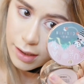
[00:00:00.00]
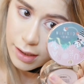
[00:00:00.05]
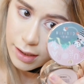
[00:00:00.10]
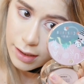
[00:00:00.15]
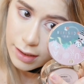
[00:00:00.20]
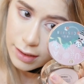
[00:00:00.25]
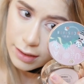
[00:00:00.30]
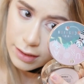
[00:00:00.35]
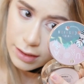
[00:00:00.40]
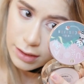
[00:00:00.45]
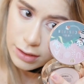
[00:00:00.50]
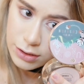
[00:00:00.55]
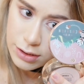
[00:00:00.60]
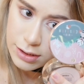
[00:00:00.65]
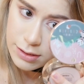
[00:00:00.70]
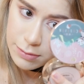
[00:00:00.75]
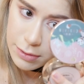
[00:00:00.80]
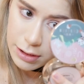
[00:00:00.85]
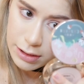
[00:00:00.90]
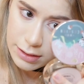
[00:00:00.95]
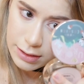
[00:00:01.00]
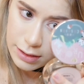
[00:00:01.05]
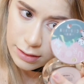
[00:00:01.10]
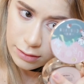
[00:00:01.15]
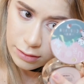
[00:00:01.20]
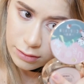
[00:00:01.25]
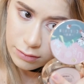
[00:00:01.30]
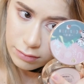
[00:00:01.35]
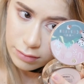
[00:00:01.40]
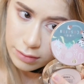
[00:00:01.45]
And it just makes
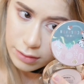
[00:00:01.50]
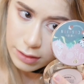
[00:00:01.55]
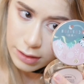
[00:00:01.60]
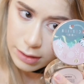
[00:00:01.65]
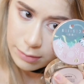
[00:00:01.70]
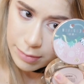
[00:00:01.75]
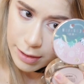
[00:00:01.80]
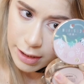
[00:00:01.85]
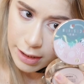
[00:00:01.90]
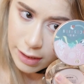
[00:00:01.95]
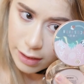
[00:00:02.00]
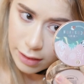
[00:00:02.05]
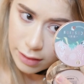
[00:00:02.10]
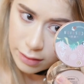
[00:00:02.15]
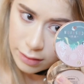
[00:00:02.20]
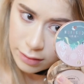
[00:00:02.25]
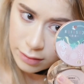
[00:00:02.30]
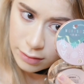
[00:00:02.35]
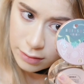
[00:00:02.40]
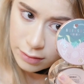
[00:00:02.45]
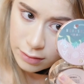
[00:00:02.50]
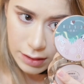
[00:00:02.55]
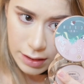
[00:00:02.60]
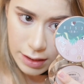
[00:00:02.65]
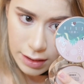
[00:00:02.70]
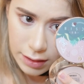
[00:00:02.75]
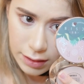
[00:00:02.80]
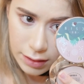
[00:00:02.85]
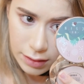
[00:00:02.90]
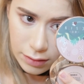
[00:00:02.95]
it look really bad.
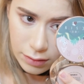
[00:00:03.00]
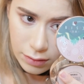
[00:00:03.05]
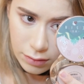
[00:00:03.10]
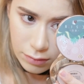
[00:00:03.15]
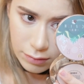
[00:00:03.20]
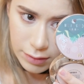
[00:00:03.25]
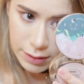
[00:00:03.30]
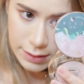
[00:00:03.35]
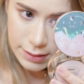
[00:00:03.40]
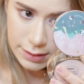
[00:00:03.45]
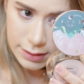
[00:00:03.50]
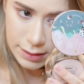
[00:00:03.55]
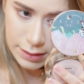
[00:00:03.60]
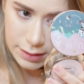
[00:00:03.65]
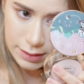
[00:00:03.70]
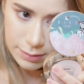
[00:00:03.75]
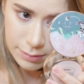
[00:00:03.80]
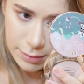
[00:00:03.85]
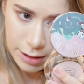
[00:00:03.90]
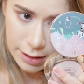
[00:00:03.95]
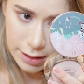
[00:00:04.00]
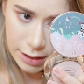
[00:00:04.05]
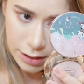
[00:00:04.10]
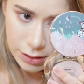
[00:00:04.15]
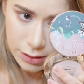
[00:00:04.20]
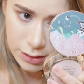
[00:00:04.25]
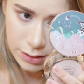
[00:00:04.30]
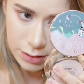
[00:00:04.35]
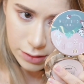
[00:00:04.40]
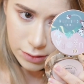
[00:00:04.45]
Yeah, like it always does. My
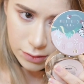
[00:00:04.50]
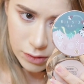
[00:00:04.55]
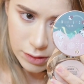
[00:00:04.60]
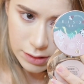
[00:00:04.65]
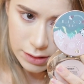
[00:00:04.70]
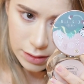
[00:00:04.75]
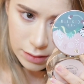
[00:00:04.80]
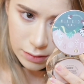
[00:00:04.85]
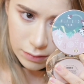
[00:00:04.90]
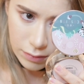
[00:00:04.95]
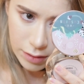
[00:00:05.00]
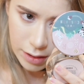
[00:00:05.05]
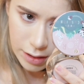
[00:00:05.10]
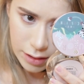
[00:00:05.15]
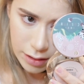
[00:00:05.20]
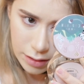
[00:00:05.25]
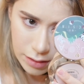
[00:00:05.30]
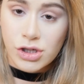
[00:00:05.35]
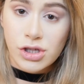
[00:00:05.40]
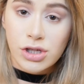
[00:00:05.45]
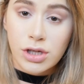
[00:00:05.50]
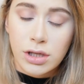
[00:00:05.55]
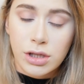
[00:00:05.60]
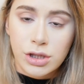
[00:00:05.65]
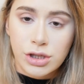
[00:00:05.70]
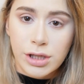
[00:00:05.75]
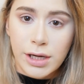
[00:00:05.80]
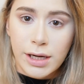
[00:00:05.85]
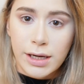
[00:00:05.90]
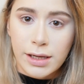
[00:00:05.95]
lashes are always in the way. I'm just going
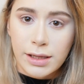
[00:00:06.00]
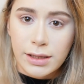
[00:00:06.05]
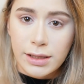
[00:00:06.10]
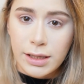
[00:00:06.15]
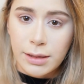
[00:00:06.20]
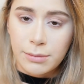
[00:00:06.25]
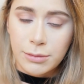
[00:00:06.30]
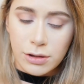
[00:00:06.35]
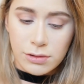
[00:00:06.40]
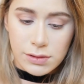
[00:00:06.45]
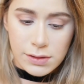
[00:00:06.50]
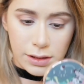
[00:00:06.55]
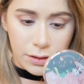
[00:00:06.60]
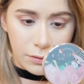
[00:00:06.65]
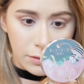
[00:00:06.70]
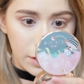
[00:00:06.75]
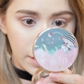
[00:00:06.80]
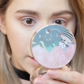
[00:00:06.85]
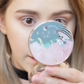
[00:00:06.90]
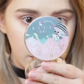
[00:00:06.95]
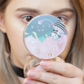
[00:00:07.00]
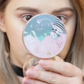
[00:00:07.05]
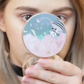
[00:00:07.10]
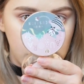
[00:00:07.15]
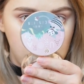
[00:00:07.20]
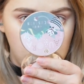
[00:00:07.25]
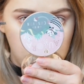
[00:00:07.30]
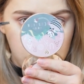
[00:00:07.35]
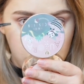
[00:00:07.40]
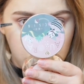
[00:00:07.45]
to try to clean up those lower
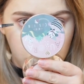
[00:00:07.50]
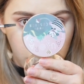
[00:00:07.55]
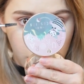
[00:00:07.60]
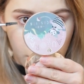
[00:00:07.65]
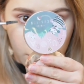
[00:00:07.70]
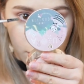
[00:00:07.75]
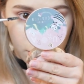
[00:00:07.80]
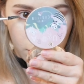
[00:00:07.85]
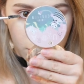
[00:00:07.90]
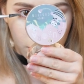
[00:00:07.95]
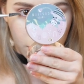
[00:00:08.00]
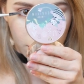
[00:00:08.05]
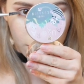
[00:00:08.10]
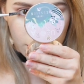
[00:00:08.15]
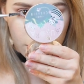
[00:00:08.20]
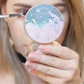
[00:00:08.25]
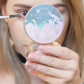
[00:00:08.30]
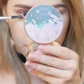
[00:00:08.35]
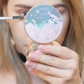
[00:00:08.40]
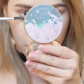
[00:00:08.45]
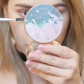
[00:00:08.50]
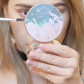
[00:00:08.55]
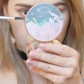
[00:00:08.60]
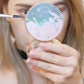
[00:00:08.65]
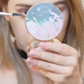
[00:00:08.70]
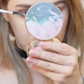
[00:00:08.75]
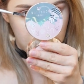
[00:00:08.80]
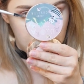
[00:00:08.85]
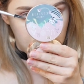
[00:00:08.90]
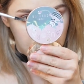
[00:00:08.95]
lashes with the
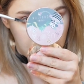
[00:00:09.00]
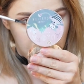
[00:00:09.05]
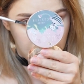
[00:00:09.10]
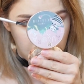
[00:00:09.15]
spoolie.